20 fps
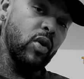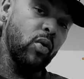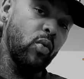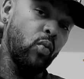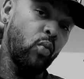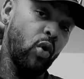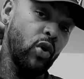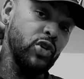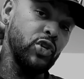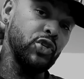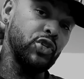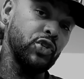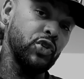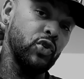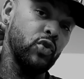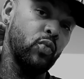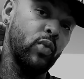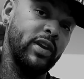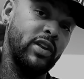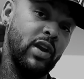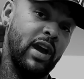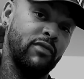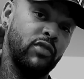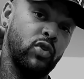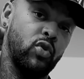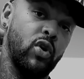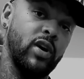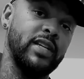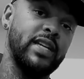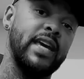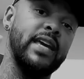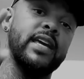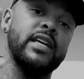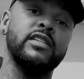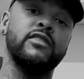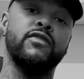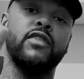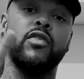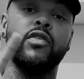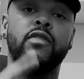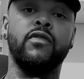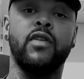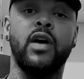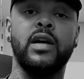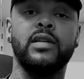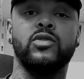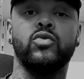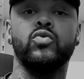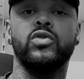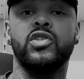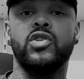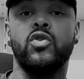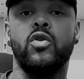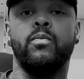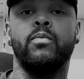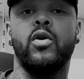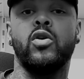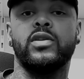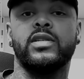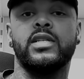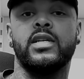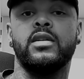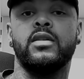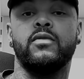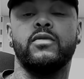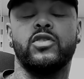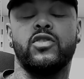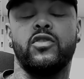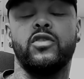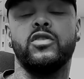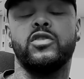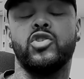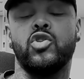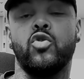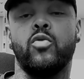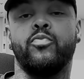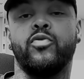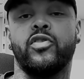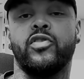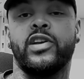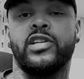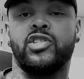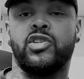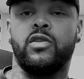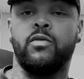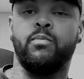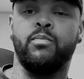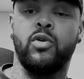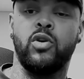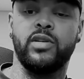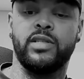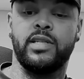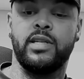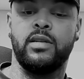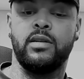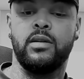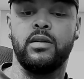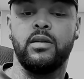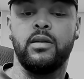what you do when you haven't got a date is very vital to your boxing, to your progression of boxing.